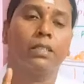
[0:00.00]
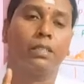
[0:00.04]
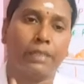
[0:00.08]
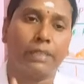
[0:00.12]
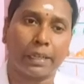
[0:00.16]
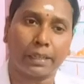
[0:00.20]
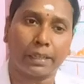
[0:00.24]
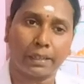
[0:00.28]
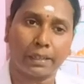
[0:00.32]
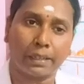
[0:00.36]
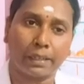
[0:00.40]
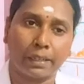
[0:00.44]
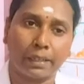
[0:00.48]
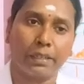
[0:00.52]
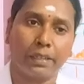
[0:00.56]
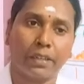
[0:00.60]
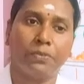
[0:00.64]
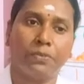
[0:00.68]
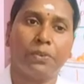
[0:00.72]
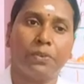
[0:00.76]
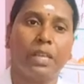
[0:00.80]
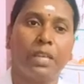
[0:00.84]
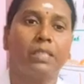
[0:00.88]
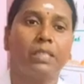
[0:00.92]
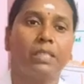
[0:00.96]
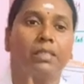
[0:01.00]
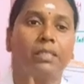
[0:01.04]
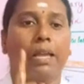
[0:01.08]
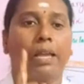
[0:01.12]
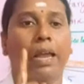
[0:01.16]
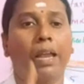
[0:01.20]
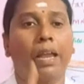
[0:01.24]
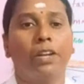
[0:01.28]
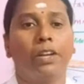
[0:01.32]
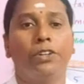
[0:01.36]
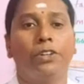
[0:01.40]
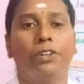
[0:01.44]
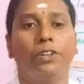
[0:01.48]
secretory phase,
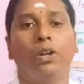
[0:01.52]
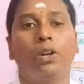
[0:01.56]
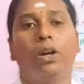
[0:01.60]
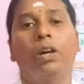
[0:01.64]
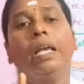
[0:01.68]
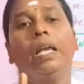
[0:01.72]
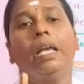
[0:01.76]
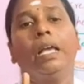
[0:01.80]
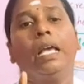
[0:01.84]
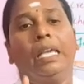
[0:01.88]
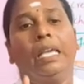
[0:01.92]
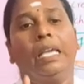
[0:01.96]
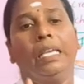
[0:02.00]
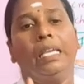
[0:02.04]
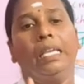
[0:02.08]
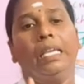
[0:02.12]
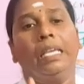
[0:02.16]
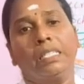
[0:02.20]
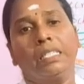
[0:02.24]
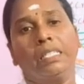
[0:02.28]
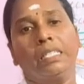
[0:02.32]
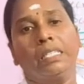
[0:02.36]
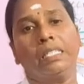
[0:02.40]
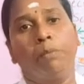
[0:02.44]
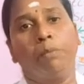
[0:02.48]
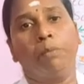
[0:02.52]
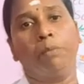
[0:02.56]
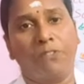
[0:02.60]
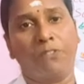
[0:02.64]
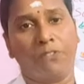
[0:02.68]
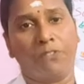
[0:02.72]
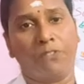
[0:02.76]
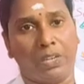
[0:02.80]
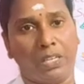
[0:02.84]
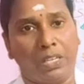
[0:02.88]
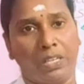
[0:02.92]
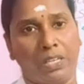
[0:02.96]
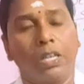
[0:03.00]
and your ischemic
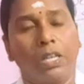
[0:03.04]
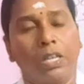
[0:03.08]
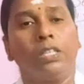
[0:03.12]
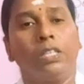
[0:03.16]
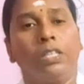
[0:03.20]
phase.